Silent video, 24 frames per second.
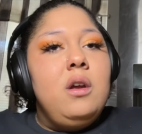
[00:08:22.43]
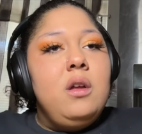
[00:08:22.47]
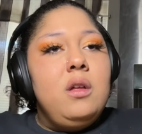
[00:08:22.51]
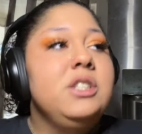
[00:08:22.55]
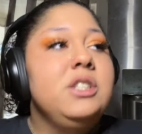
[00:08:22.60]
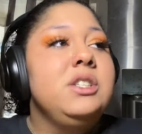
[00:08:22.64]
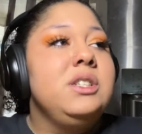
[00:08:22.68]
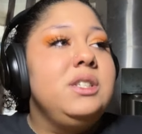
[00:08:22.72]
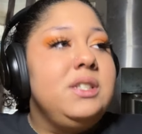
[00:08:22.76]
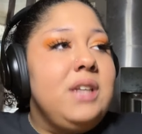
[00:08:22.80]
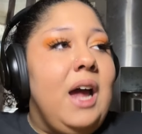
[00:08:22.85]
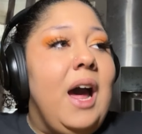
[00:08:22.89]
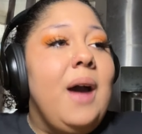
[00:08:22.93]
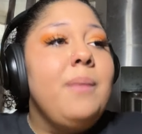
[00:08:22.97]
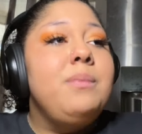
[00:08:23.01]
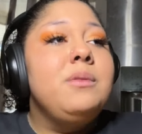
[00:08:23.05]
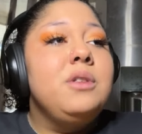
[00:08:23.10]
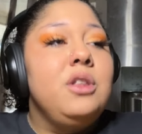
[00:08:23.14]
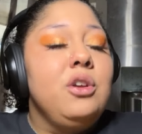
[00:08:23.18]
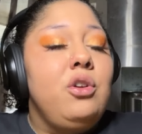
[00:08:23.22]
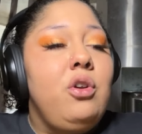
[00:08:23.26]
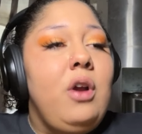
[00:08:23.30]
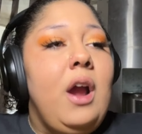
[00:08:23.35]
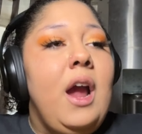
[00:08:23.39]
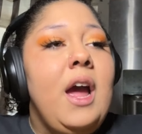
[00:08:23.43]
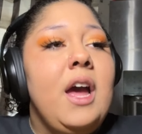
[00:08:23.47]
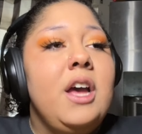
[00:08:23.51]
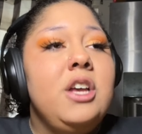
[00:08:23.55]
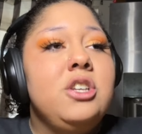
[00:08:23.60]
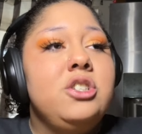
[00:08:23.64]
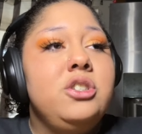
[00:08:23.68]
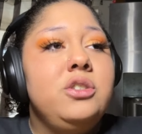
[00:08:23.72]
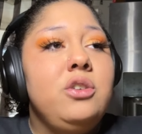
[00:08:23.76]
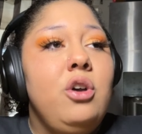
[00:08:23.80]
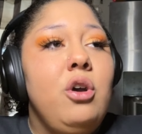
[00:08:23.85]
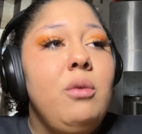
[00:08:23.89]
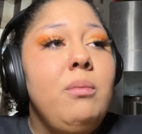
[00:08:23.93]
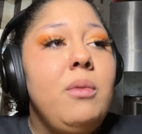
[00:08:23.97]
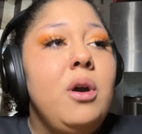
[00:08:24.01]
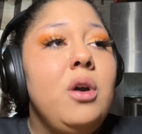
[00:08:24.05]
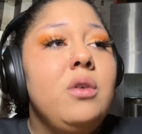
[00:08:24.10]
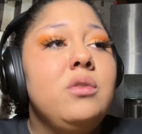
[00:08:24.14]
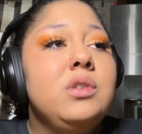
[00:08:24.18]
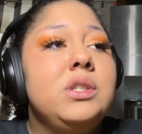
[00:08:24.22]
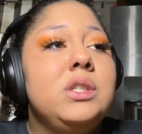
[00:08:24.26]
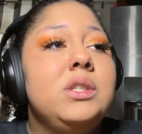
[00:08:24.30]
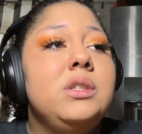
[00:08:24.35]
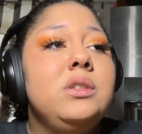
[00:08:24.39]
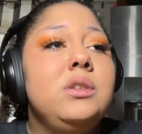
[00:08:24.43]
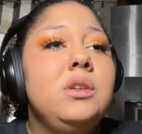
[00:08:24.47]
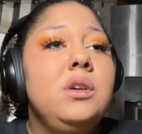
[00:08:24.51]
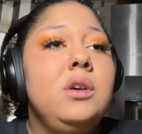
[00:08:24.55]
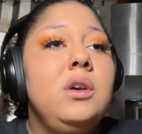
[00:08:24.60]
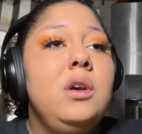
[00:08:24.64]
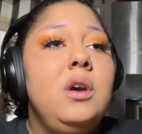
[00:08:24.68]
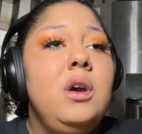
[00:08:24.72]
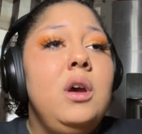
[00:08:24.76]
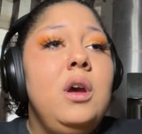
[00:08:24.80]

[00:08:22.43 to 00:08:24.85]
they'd stopped the crash almost.